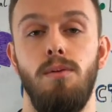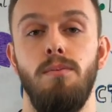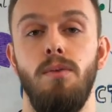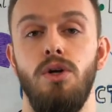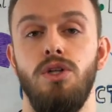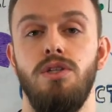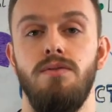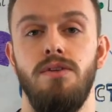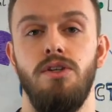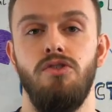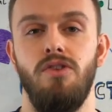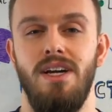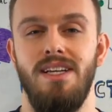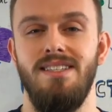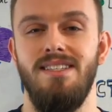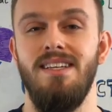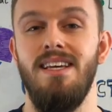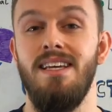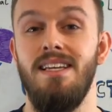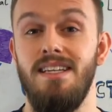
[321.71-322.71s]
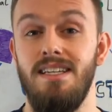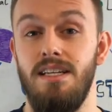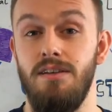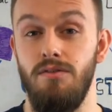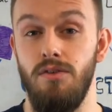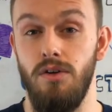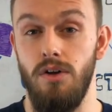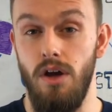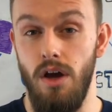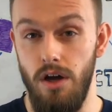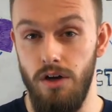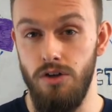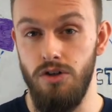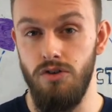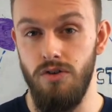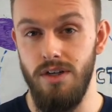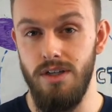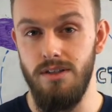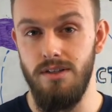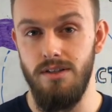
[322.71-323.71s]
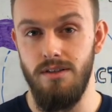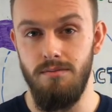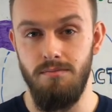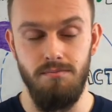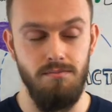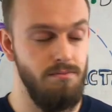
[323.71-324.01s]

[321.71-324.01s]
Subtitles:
modes of address in different countries.